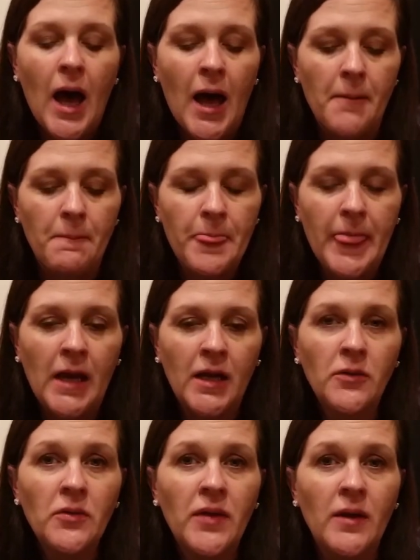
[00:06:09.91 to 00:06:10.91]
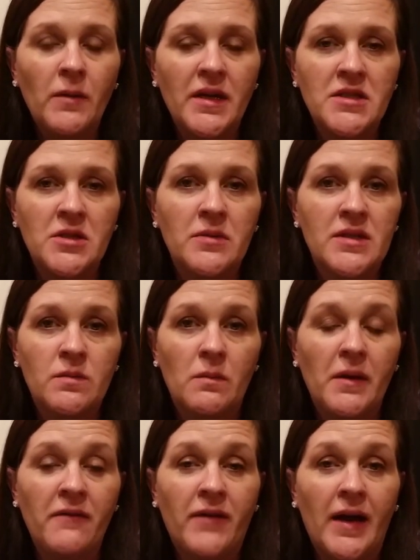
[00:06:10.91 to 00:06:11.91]
Another thing we do is
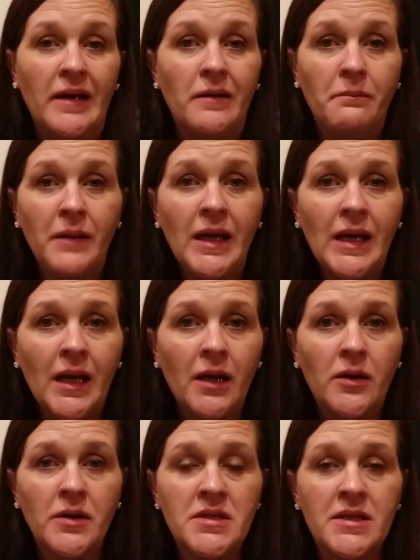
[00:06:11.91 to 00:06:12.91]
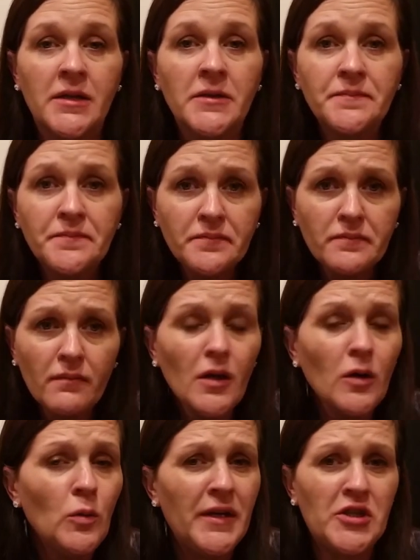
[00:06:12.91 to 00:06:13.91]
when we find meat at a good deal,
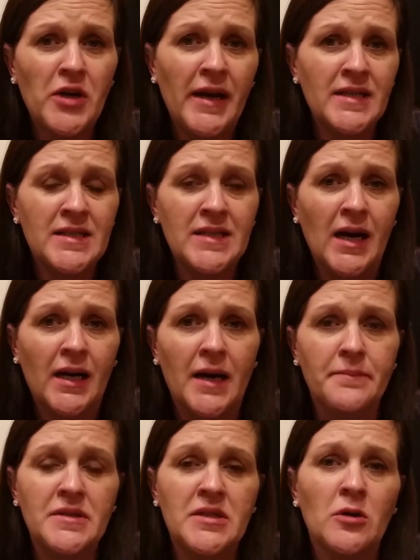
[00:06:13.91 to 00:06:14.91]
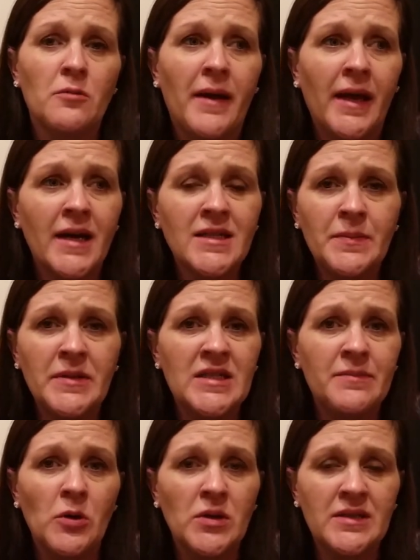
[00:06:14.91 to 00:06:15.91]
we try to stock up. So my husband
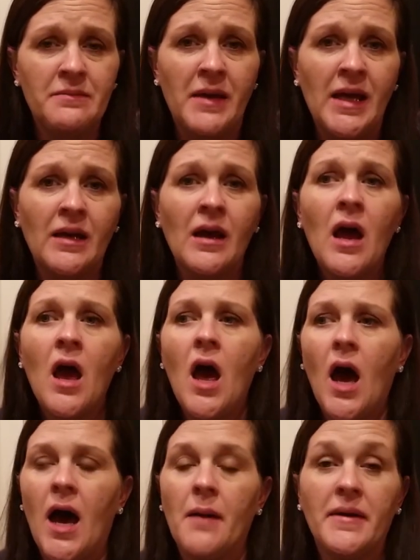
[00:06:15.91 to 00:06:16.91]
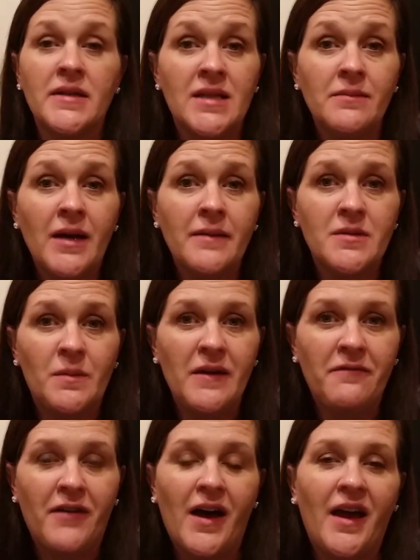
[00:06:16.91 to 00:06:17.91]
smokes meat, and sometimes
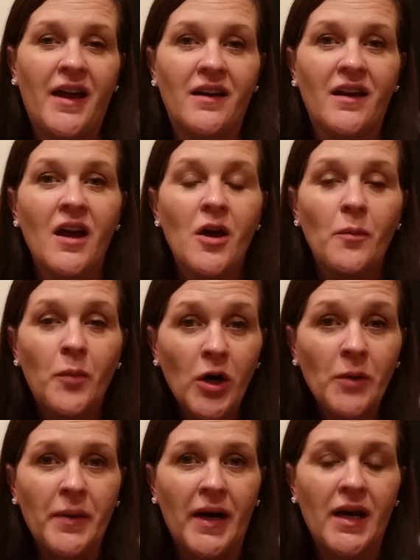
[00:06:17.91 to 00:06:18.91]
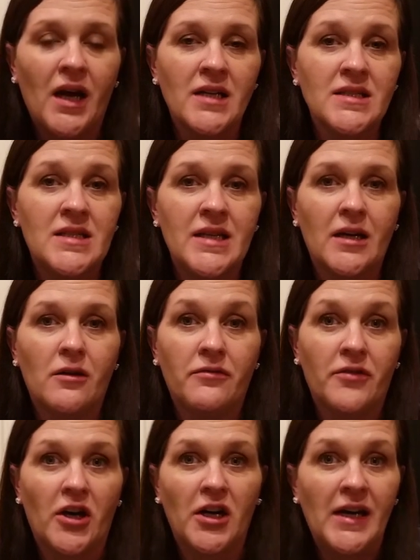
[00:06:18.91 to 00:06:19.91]
we find pork butt on sale
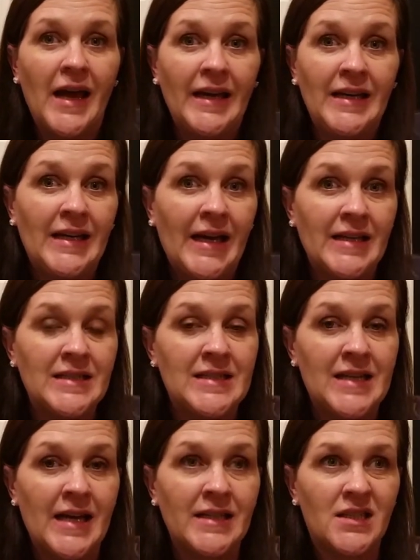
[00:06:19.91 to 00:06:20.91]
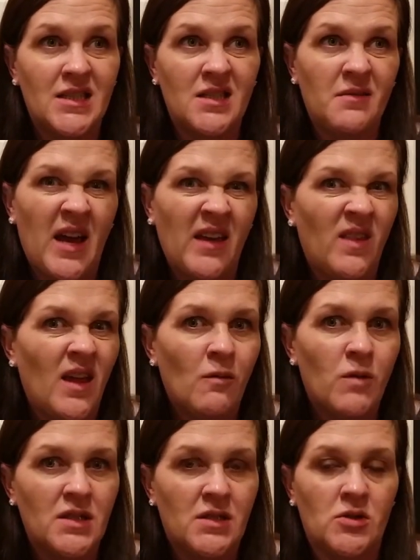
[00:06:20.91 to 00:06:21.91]
for 99 cents. I
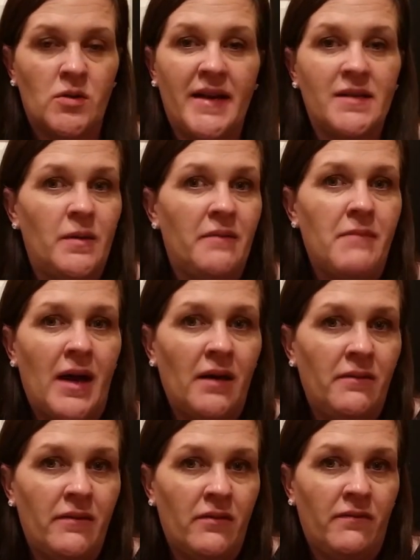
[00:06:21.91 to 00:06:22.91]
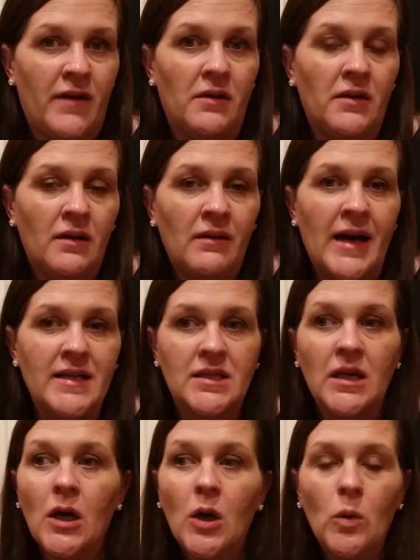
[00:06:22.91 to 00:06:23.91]
think once or twice we might have even found it
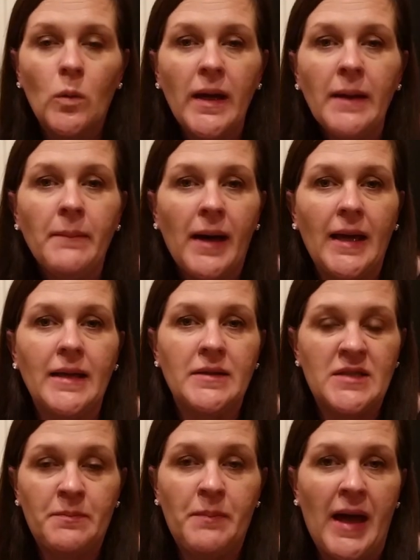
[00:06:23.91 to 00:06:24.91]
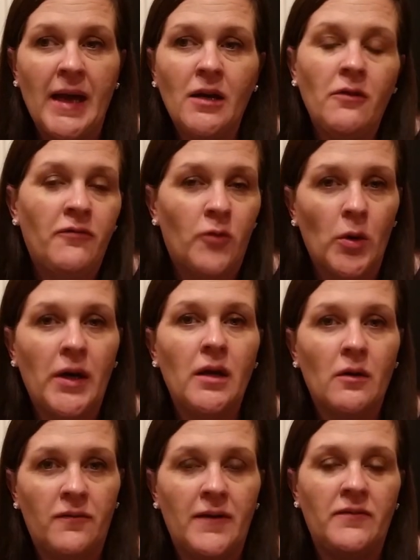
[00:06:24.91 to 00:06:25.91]
less. We might spend
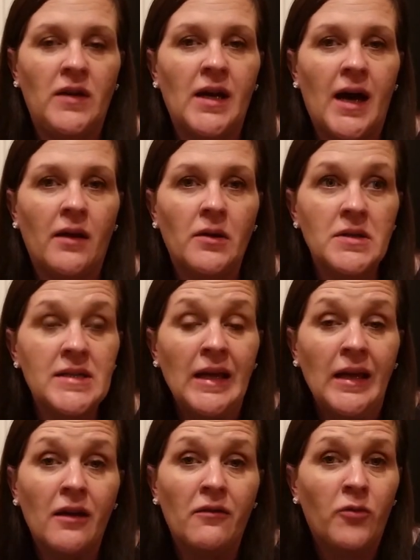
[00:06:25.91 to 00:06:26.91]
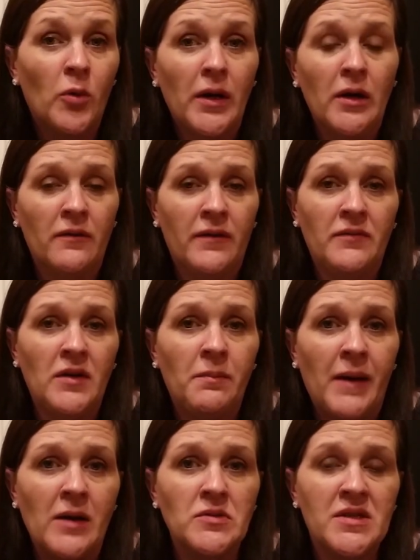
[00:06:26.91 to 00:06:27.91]
$40 or $50 and get 40 or 50
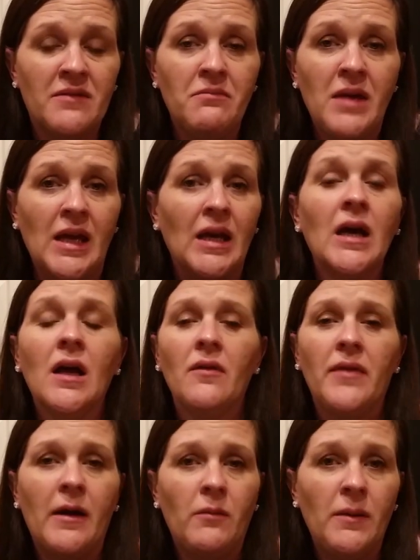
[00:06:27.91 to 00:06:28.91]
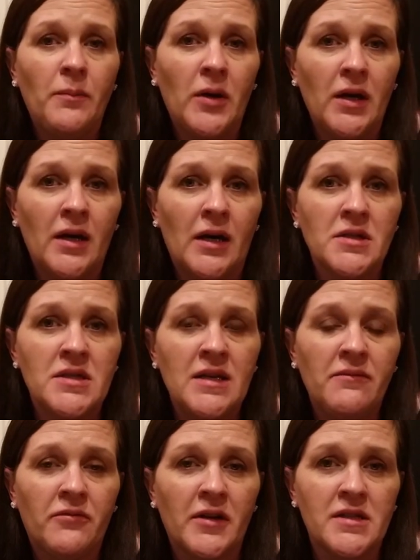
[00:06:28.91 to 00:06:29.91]
pounds of meat that we put in our
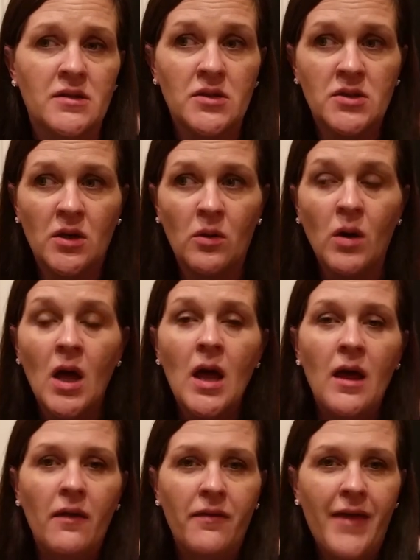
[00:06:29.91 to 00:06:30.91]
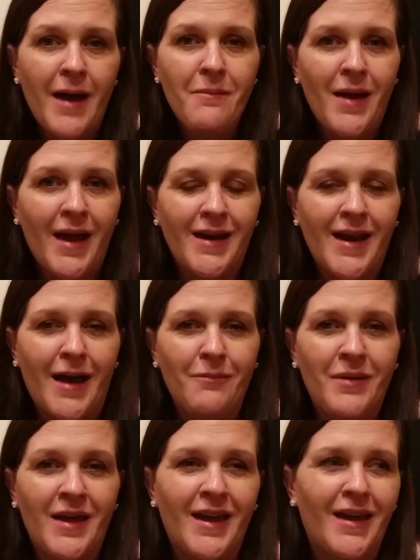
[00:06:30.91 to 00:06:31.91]
deep freezer. So that might
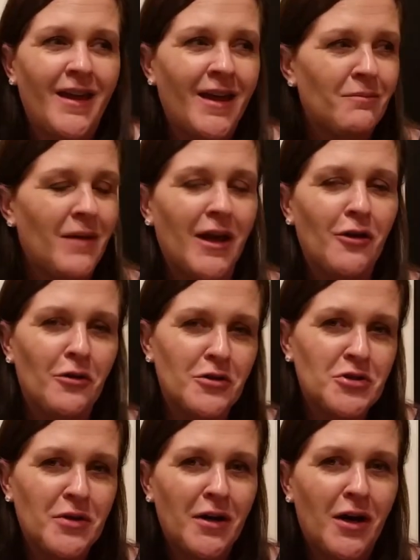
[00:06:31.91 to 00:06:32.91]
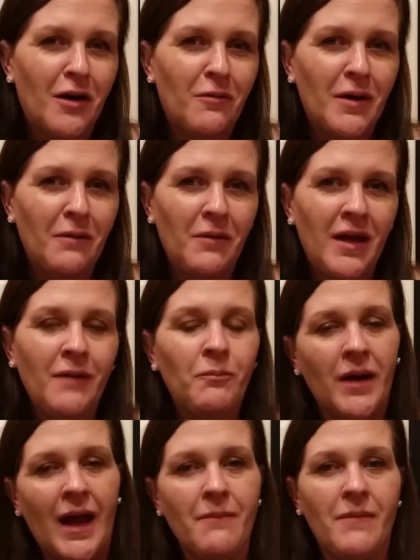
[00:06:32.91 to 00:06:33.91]
not be in my grocery haul one week,
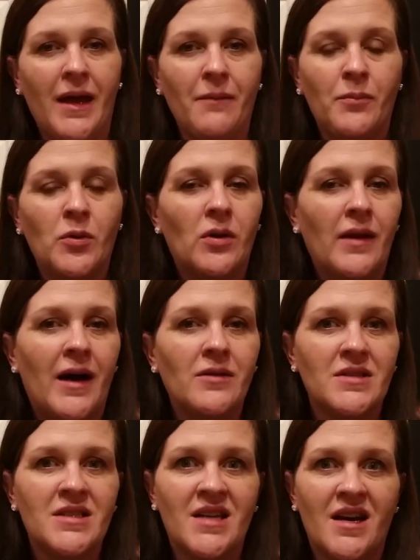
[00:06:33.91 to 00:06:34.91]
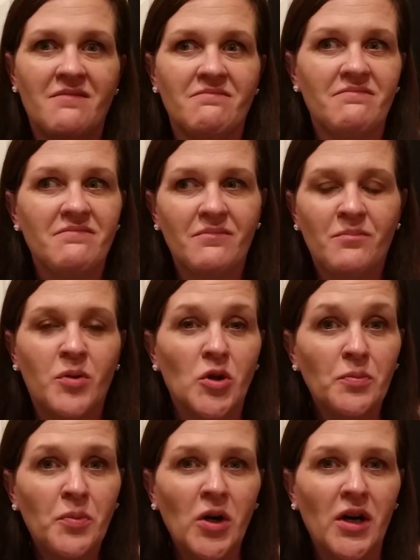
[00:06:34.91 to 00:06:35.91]
but I might pull out some
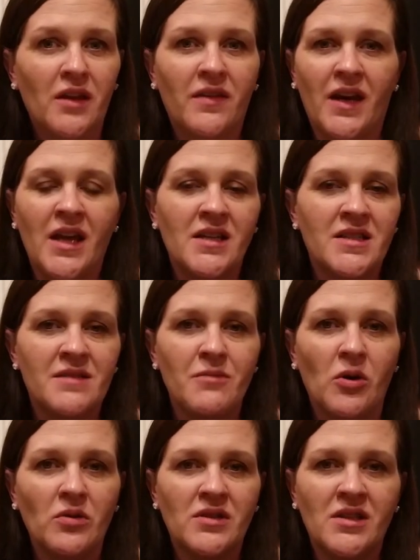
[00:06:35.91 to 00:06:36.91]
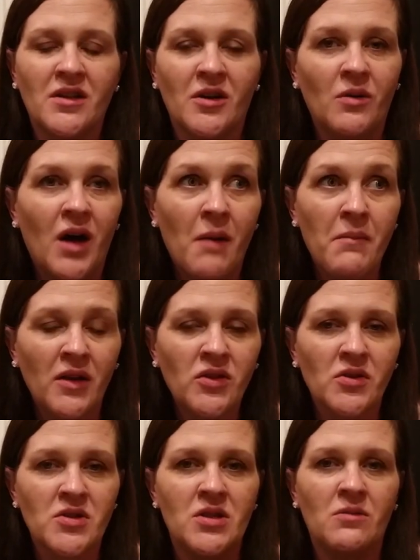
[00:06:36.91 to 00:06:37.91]
pulled pork that he smoked, a
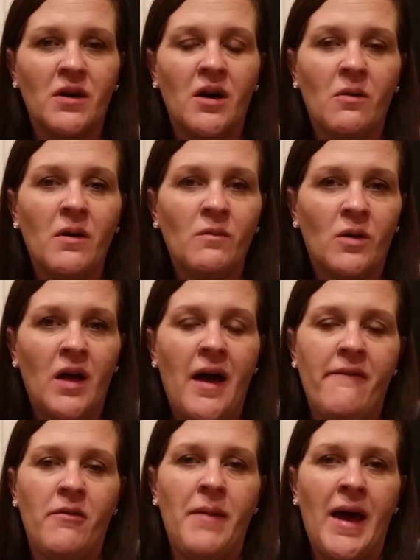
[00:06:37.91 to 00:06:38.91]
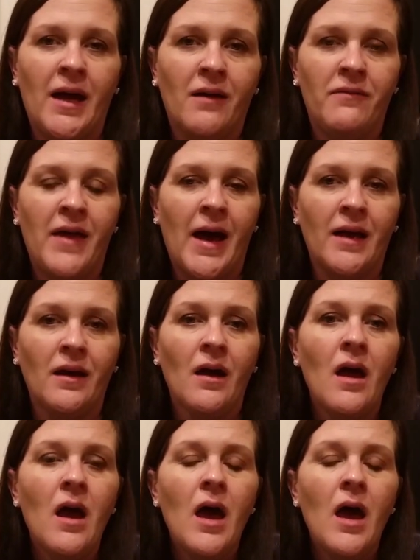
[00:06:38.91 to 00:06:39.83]
month or two ago, and we'll have a bag of that.